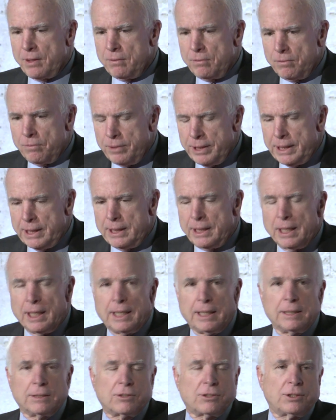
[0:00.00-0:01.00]
We did
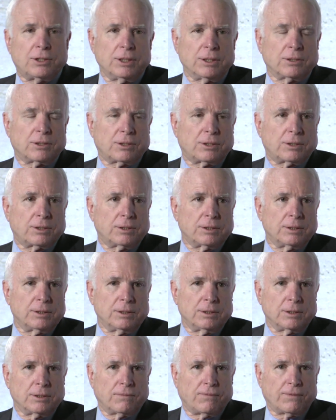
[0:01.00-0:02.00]
not assist
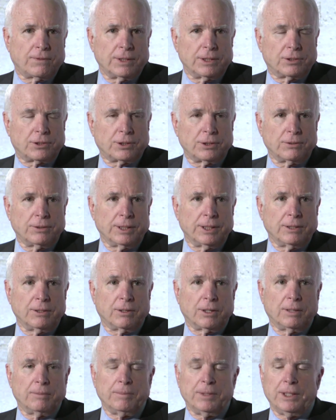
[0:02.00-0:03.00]
this Free Syrian
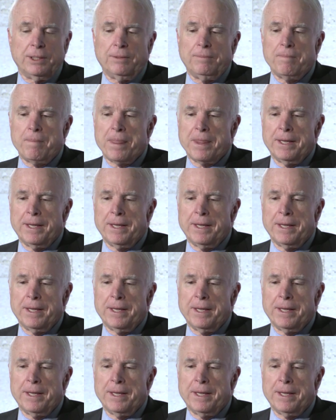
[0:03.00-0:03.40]
Army.